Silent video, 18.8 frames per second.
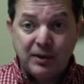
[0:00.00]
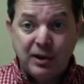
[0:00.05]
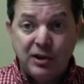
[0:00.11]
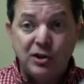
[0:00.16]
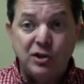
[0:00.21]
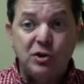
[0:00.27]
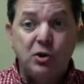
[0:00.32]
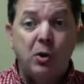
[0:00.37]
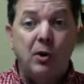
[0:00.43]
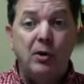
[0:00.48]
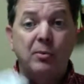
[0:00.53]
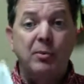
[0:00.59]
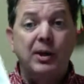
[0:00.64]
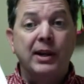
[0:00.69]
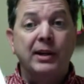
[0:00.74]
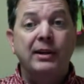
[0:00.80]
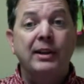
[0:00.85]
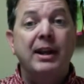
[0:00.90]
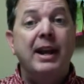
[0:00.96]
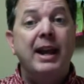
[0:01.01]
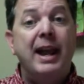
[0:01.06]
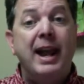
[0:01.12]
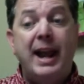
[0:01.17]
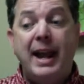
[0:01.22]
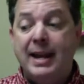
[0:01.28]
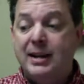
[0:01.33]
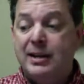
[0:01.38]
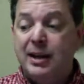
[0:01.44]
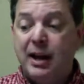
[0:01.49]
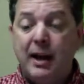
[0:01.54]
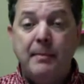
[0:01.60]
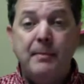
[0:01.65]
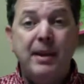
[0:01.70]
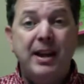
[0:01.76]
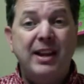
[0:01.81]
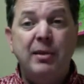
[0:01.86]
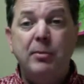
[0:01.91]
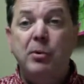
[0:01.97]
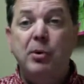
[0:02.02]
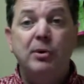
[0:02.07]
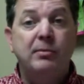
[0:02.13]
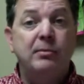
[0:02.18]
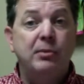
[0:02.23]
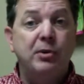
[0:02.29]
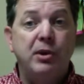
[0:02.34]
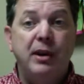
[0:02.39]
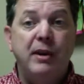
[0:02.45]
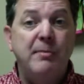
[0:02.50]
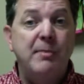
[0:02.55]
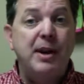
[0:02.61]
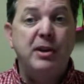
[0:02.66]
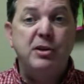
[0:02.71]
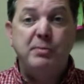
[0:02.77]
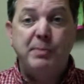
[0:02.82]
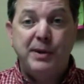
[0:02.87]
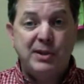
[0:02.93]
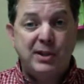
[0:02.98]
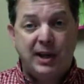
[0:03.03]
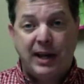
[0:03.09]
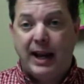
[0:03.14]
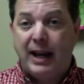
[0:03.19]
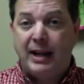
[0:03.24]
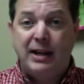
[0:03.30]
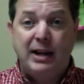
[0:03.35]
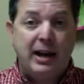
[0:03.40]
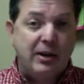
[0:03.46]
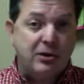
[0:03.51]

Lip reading: story with? And then you'll give them an extra piece of candy,